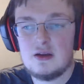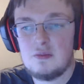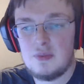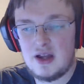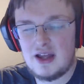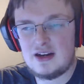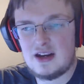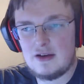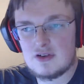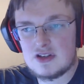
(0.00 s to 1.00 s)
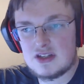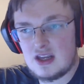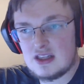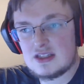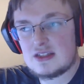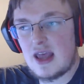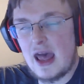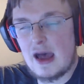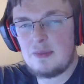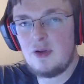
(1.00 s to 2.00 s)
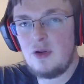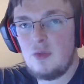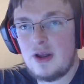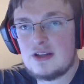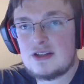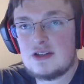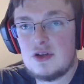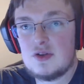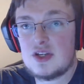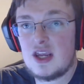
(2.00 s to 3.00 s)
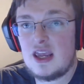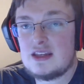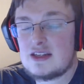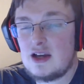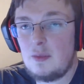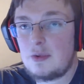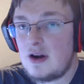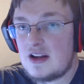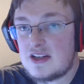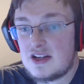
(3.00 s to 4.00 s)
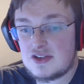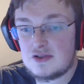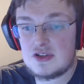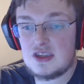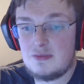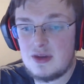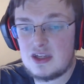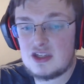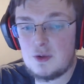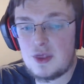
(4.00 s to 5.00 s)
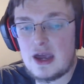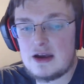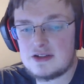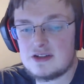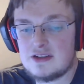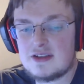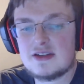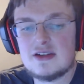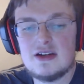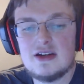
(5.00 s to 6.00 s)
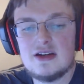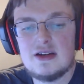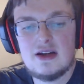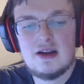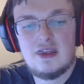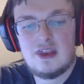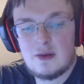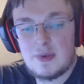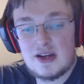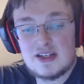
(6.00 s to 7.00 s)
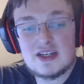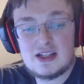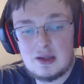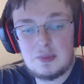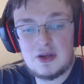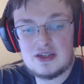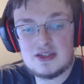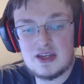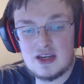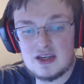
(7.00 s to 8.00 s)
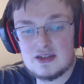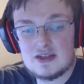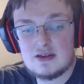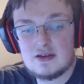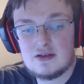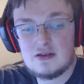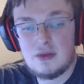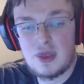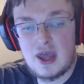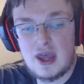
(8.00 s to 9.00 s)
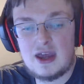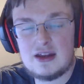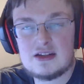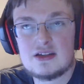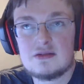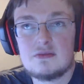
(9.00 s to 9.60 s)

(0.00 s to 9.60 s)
But ever since Apple went to using Intel processors in the mid two thousands, they're basically P Cs that